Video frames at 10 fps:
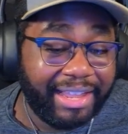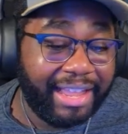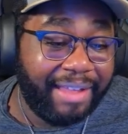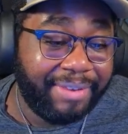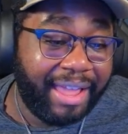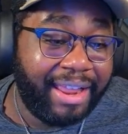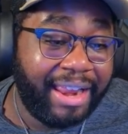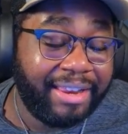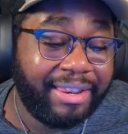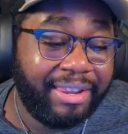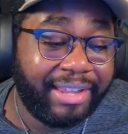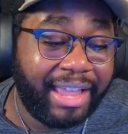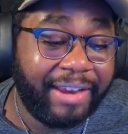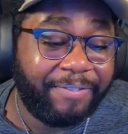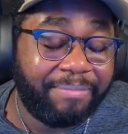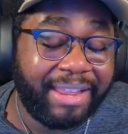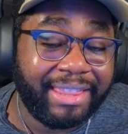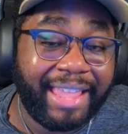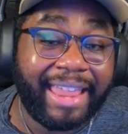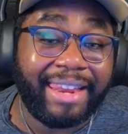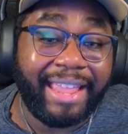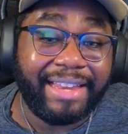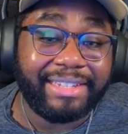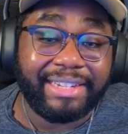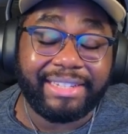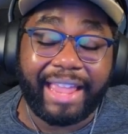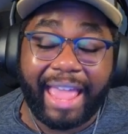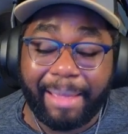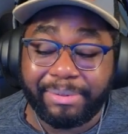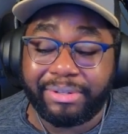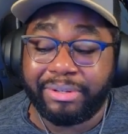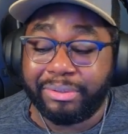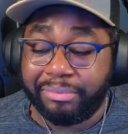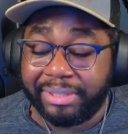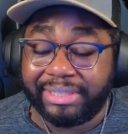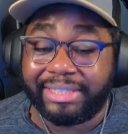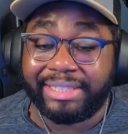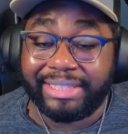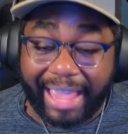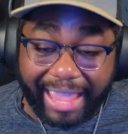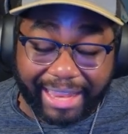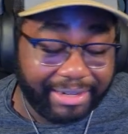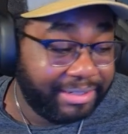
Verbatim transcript: Um, now that I look at it from like that lens, it's absolutely sad.